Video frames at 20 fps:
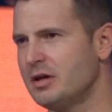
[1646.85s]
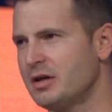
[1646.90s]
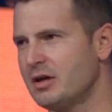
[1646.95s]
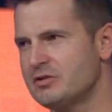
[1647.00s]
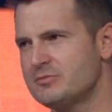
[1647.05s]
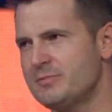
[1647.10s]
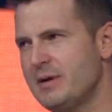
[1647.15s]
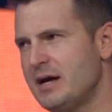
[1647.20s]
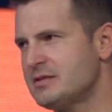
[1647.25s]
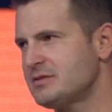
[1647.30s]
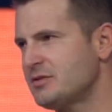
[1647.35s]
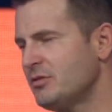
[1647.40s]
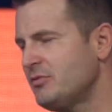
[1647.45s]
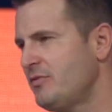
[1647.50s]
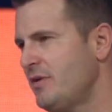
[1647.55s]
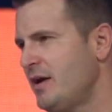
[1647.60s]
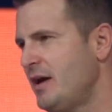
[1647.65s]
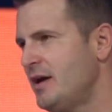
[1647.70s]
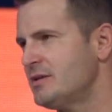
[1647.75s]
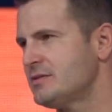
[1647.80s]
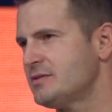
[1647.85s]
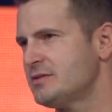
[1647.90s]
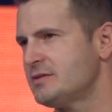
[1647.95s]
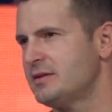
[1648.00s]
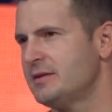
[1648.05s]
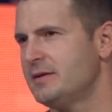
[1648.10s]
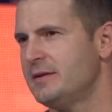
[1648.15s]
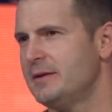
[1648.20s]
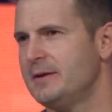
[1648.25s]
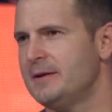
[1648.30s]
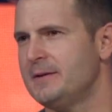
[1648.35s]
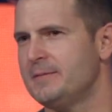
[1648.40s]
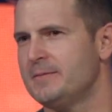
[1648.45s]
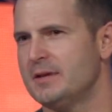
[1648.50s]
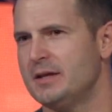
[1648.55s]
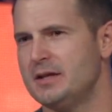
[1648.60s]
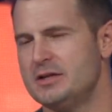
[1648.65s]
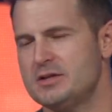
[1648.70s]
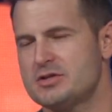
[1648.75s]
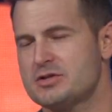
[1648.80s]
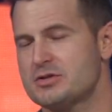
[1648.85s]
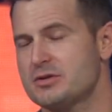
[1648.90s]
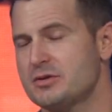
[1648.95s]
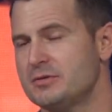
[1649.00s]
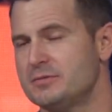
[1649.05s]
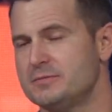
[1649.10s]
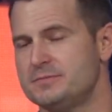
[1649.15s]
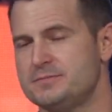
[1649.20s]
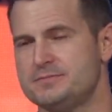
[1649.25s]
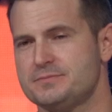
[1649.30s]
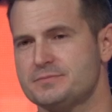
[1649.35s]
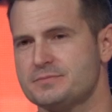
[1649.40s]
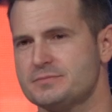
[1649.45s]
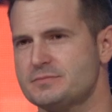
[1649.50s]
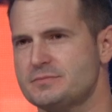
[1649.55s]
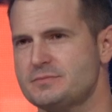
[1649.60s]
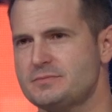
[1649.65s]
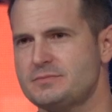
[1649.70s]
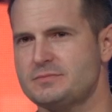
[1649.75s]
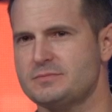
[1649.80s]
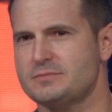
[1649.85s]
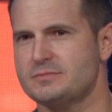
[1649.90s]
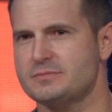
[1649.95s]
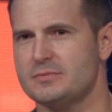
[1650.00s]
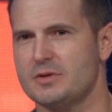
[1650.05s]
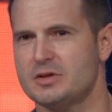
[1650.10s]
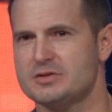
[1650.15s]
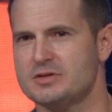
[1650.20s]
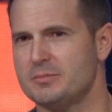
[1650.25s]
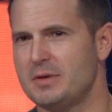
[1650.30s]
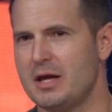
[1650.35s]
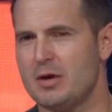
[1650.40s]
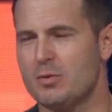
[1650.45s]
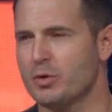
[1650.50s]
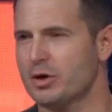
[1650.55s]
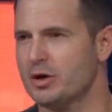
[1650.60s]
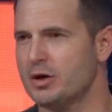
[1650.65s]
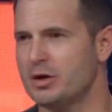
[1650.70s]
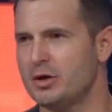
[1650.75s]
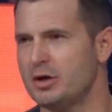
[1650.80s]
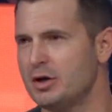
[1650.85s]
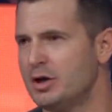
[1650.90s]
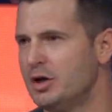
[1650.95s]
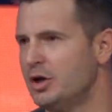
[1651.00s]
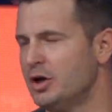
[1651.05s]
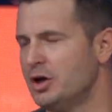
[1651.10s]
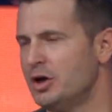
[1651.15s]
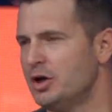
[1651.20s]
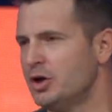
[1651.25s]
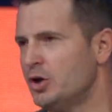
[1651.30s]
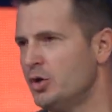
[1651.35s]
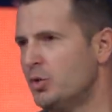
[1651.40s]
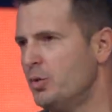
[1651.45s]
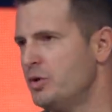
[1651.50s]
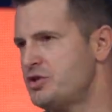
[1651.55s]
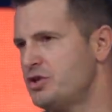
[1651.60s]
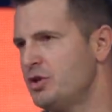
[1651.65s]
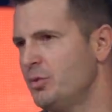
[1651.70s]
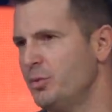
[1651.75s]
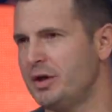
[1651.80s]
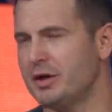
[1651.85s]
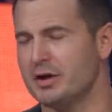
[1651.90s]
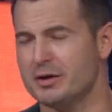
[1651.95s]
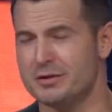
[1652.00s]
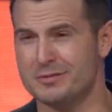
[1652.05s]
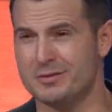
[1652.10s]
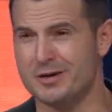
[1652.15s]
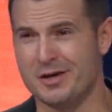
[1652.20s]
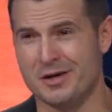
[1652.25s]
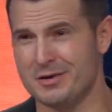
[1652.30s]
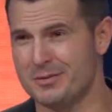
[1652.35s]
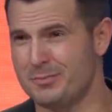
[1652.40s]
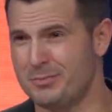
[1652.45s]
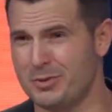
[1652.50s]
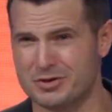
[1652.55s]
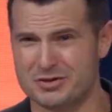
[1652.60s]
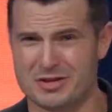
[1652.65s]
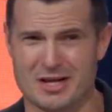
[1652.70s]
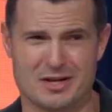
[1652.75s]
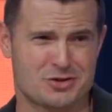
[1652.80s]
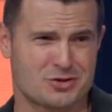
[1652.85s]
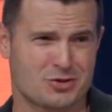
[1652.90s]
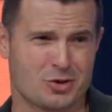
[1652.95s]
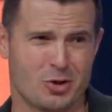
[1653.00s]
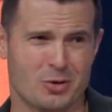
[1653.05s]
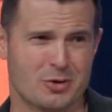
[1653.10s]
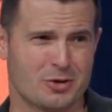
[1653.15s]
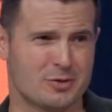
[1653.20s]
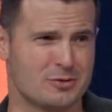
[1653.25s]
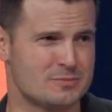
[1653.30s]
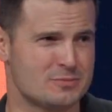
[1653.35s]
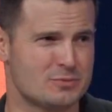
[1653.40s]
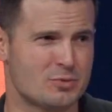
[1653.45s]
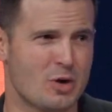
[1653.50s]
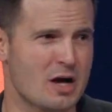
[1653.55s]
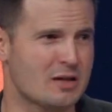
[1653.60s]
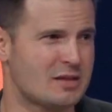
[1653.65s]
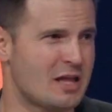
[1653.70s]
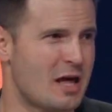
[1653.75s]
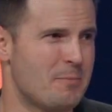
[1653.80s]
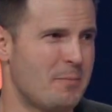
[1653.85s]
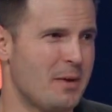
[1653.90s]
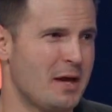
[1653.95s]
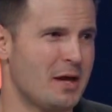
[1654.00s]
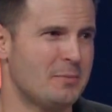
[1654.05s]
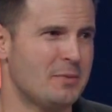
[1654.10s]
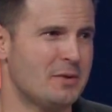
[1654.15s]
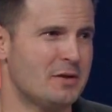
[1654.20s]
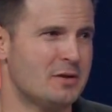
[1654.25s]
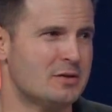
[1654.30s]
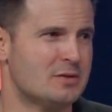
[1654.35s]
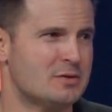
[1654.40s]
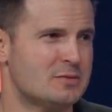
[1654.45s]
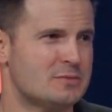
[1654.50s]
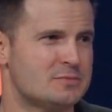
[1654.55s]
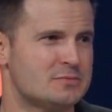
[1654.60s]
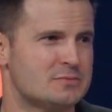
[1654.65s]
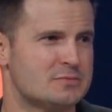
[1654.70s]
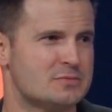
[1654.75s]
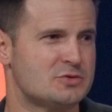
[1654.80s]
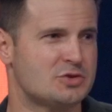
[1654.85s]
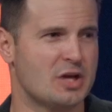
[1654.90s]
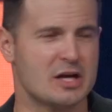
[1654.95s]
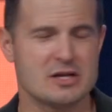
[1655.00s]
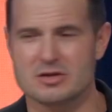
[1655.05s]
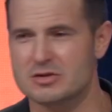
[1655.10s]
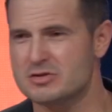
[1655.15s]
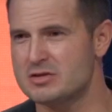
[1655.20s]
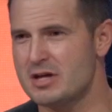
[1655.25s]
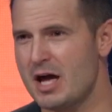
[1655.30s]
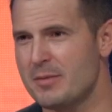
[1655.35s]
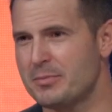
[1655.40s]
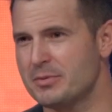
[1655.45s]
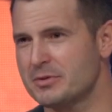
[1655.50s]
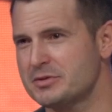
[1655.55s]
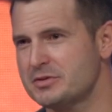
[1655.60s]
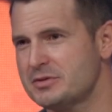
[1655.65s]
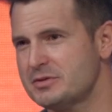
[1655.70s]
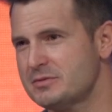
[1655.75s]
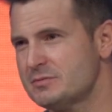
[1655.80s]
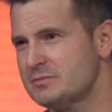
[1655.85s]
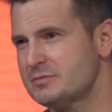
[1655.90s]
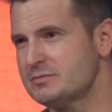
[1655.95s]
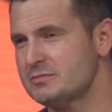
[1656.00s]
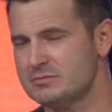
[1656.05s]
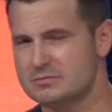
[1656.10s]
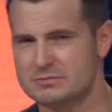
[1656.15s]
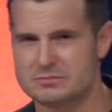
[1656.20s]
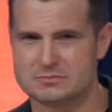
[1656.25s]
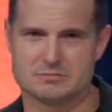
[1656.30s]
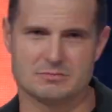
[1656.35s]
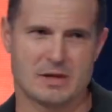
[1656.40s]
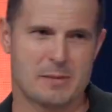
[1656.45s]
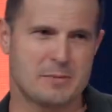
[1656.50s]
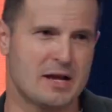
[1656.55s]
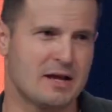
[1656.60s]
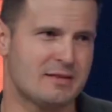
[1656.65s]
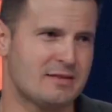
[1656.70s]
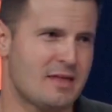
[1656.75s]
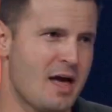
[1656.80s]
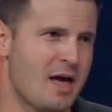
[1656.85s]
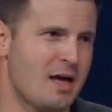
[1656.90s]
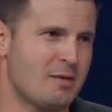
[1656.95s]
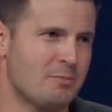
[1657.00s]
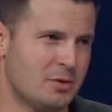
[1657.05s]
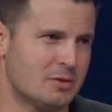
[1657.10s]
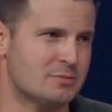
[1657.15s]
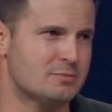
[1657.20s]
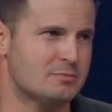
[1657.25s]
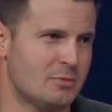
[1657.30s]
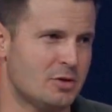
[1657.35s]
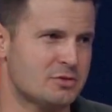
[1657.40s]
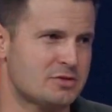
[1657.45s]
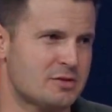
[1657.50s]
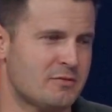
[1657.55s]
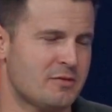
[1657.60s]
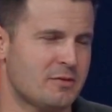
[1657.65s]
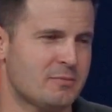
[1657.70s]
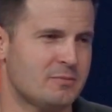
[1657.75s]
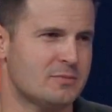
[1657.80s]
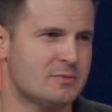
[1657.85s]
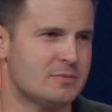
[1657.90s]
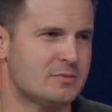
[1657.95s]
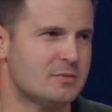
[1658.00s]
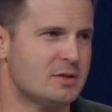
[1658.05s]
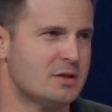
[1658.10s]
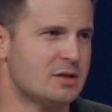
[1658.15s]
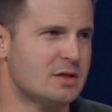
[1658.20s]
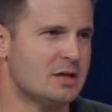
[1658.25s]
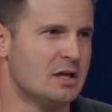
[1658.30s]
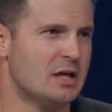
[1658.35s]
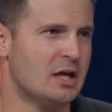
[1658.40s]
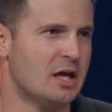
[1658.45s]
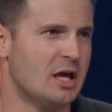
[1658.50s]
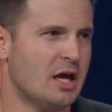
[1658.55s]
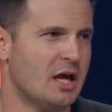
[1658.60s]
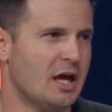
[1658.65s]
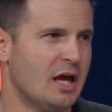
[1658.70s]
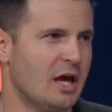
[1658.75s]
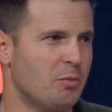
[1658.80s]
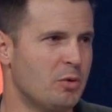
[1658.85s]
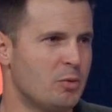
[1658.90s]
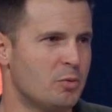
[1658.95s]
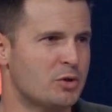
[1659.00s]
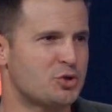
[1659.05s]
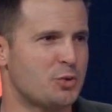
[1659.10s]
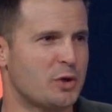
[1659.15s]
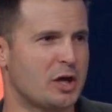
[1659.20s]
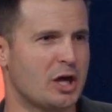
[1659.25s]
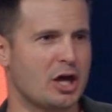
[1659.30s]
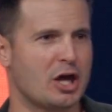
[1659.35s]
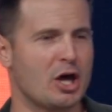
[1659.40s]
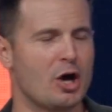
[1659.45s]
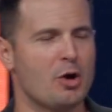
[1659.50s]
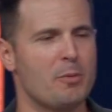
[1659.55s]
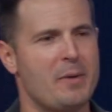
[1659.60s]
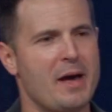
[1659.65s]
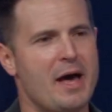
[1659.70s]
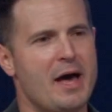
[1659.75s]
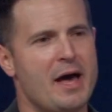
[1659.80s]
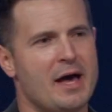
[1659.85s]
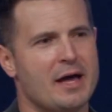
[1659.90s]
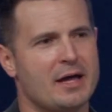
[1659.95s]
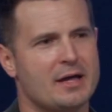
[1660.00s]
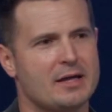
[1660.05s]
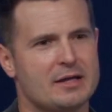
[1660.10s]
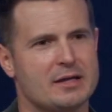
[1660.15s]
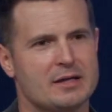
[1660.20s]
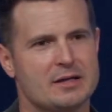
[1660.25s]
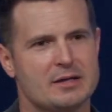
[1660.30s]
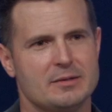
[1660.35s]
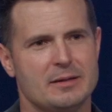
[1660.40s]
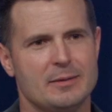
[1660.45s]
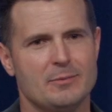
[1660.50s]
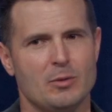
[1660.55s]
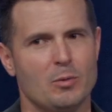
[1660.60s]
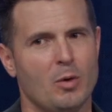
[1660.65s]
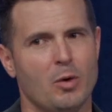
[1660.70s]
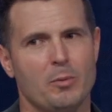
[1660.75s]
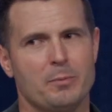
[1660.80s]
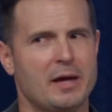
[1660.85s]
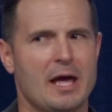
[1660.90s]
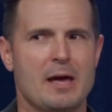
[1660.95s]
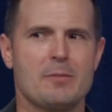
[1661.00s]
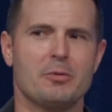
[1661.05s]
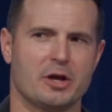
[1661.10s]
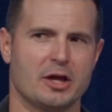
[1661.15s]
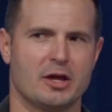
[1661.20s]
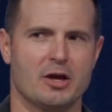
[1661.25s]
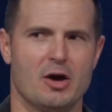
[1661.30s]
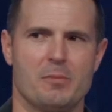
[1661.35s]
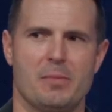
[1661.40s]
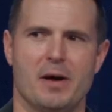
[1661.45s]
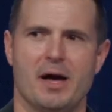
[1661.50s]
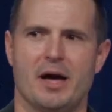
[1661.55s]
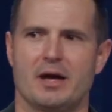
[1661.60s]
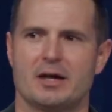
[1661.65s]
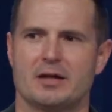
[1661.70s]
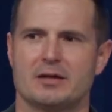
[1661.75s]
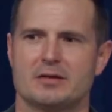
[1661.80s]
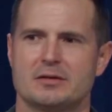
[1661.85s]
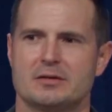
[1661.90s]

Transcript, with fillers: It goes by so fast. And it's true. Someday we're going to wish that we could push that stroller, rock that baby, change those diapers. Maybe not that, but most of them. And we wish we could go back, and we won't be able to go back.